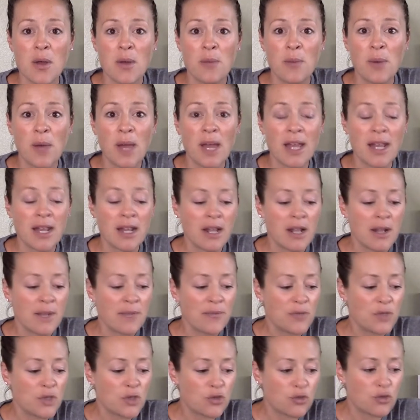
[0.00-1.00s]
But
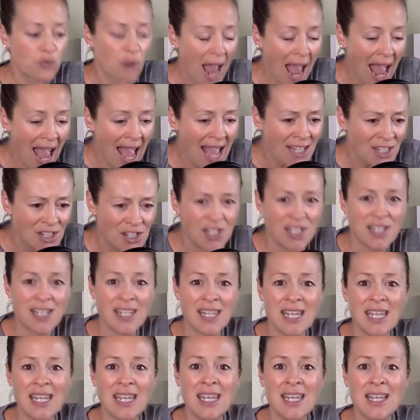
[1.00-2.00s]

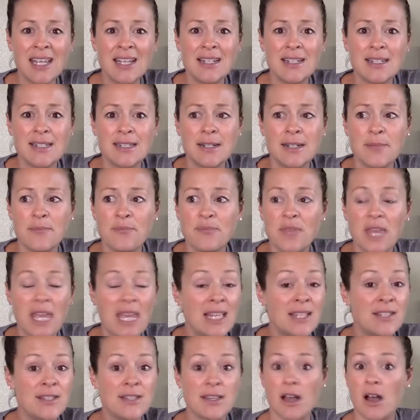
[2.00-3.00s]
tragedy
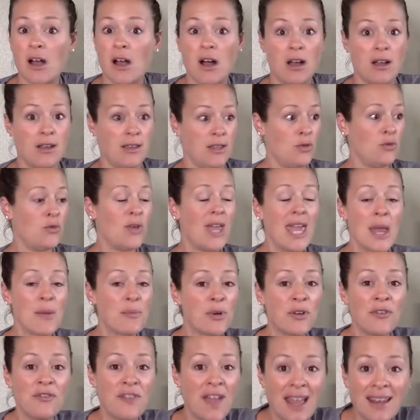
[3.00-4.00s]
is, you can't
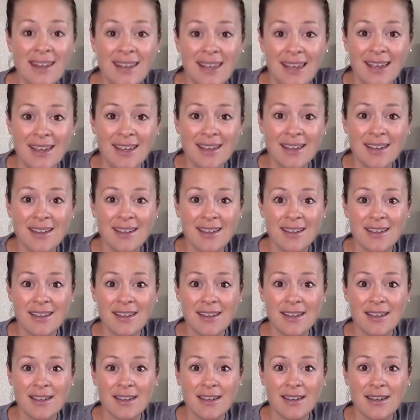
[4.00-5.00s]
prevent it.
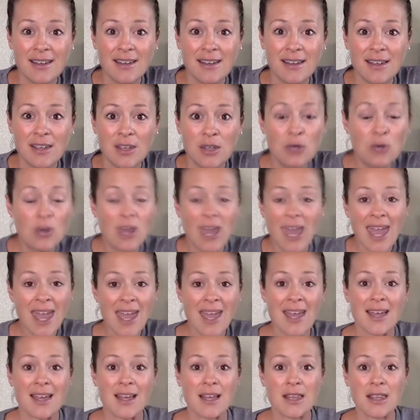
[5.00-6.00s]
You
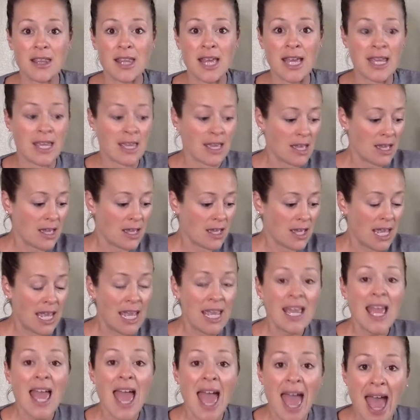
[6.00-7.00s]
can't. Like,
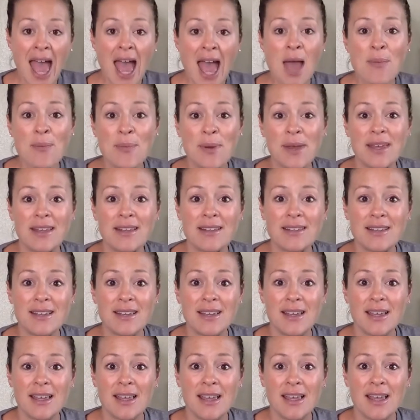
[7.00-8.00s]
it happened.
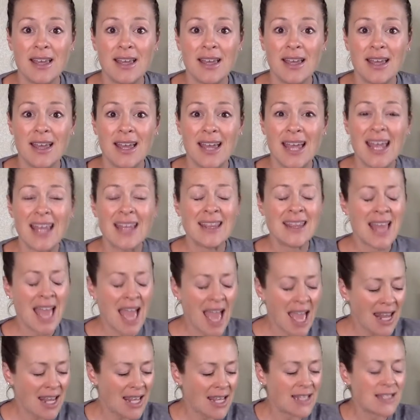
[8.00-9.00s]
And
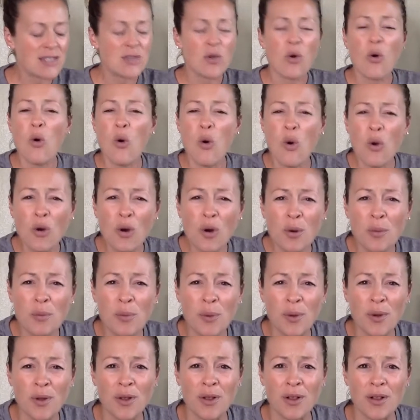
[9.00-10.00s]
that is
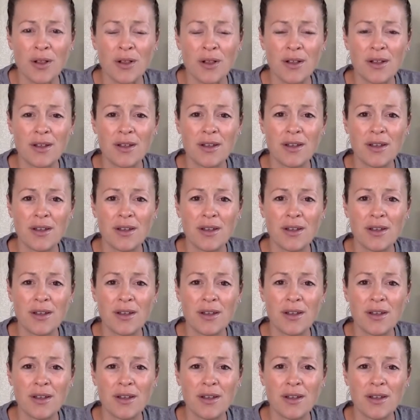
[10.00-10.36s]
horrible.